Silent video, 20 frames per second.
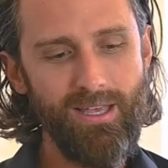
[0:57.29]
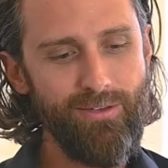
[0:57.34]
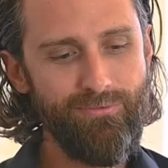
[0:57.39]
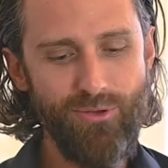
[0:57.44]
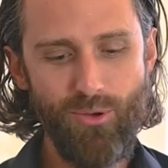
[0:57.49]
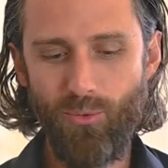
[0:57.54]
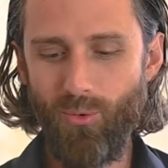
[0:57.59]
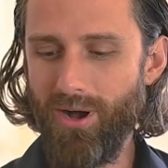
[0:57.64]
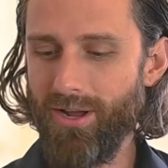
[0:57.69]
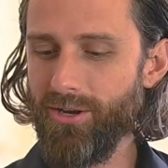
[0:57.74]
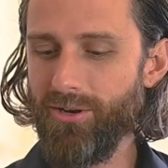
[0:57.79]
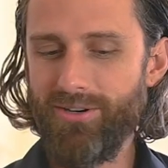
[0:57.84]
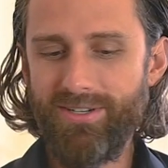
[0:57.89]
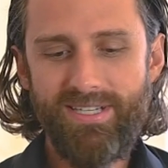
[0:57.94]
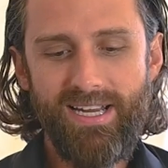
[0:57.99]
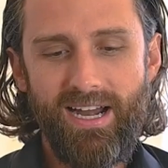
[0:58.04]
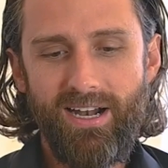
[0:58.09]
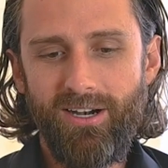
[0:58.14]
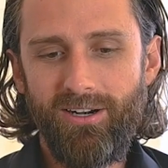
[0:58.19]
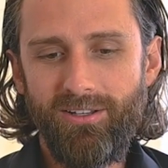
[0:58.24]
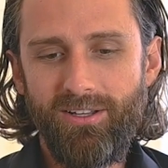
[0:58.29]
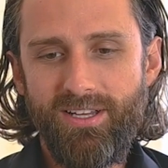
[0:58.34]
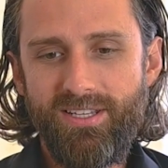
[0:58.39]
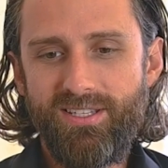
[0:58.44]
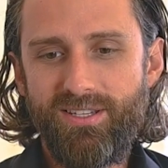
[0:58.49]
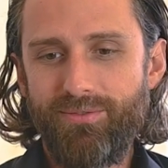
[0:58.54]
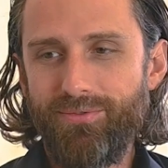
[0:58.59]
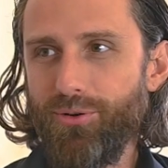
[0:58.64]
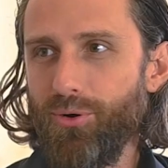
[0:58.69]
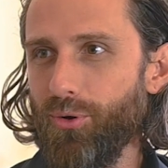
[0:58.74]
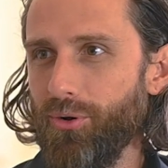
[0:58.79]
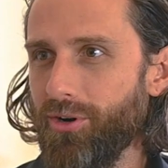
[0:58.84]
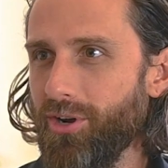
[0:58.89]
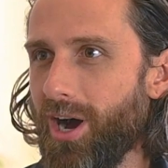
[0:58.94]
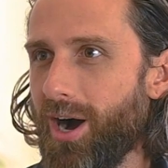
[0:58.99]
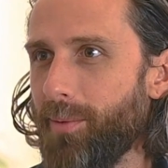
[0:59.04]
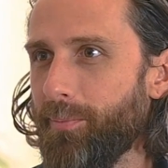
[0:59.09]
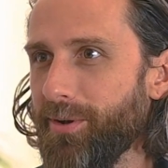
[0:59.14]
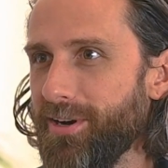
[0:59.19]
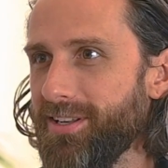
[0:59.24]
If you want your entire list of core
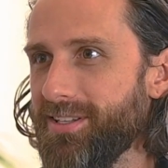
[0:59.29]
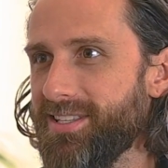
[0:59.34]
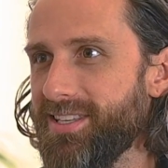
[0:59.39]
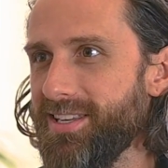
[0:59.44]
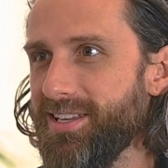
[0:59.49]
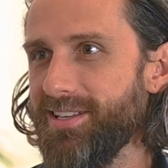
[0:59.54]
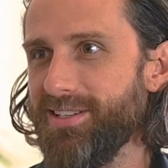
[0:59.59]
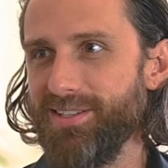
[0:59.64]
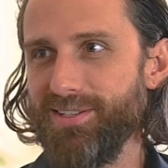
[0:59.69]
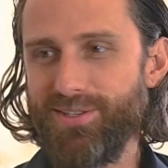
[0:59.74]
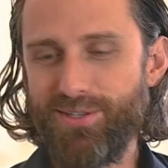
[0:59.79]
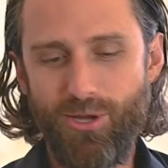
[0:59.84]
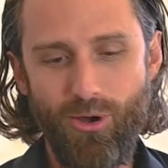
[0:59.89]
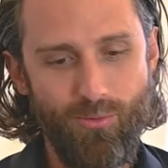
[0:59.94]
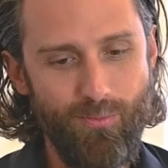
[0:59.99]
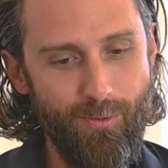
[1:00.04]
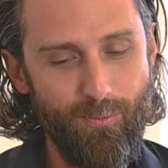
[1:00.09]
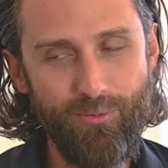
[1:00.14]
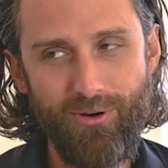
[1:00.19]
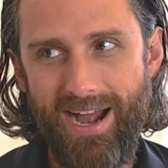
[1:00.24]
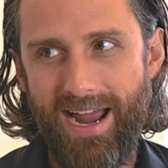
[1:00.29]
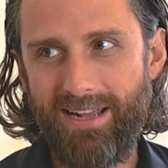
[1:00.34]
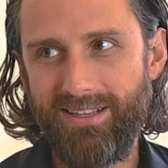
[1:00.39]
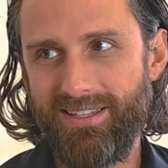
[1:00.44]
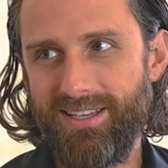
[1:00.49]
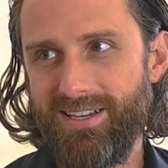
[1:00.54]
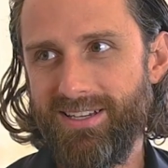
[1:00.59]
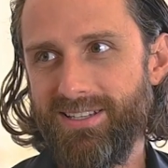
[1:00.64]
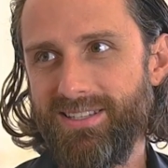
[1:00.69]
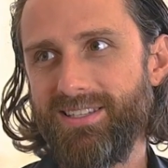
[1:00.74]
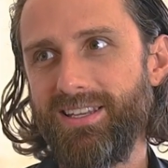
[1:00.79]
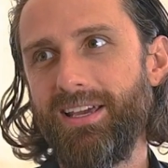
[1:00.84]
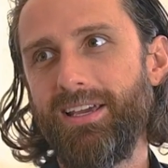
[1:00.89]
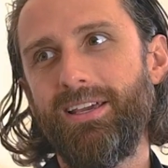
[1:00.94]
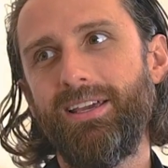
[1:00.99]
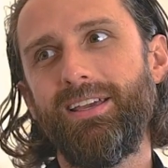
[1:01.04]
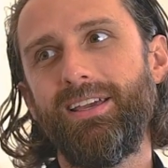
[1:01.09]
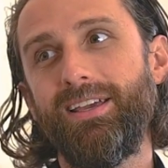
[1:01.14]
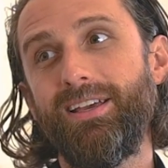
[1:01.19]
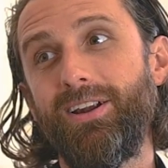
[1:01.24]
competencies and scope of practice,
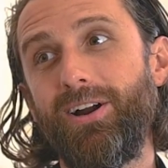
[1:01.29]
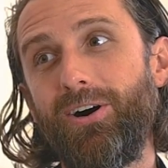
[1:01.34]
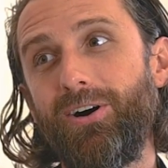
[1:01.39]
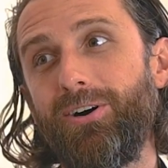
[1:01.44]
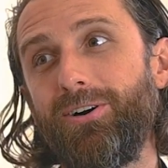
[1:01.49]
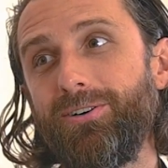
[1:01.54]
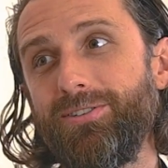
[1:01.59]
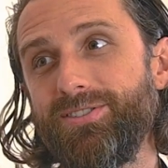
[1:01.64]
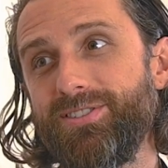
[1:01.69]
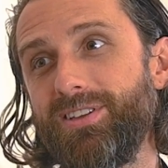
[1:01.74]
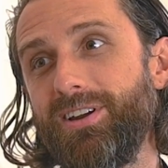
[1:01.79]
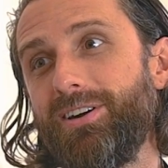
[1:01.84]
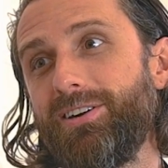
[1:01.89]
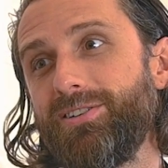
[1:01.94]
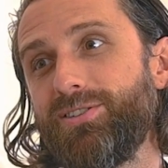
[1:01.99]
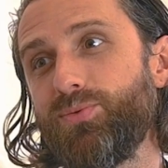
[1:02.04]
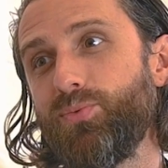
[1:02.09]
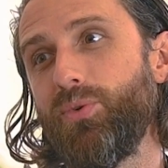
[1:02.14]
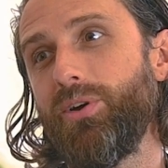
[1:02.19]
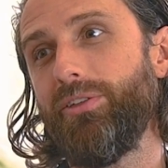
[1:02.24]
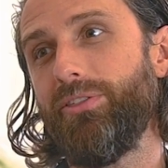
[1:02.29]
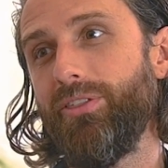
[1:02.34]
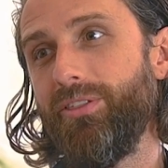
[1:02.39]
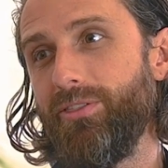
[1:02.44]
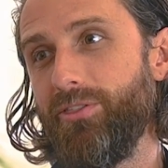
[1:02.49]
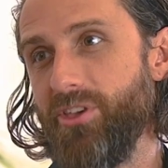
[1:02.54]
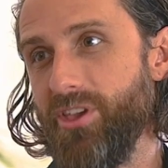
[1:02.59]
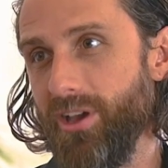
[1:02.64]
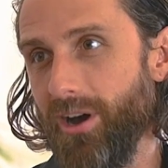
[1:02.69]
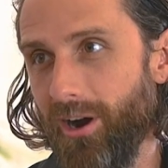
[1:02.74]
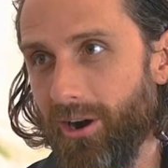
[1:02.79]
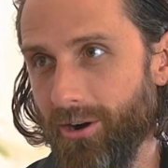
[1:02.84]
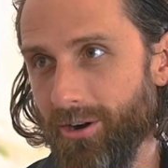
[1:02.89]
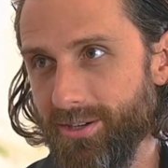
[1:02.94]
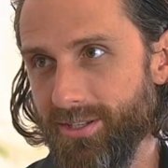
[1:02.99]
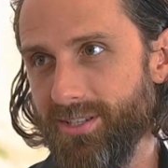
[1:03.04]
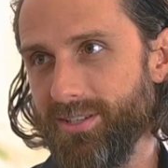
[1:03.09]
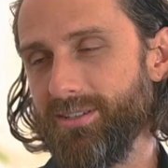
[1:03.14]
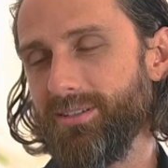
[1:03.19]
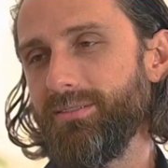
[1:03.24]
it all starts with the
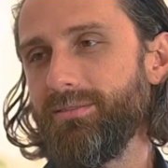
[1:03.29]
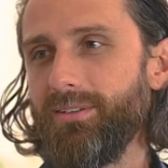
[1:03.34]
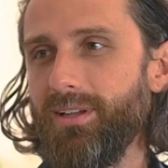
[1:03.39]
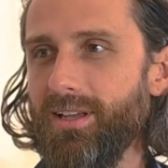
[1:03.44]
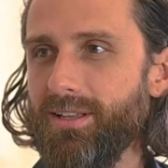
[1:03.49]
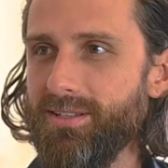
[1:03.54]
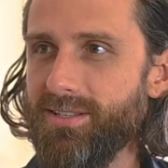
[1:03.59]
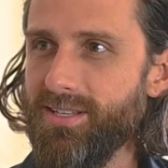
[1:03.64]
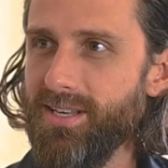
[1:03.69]
art and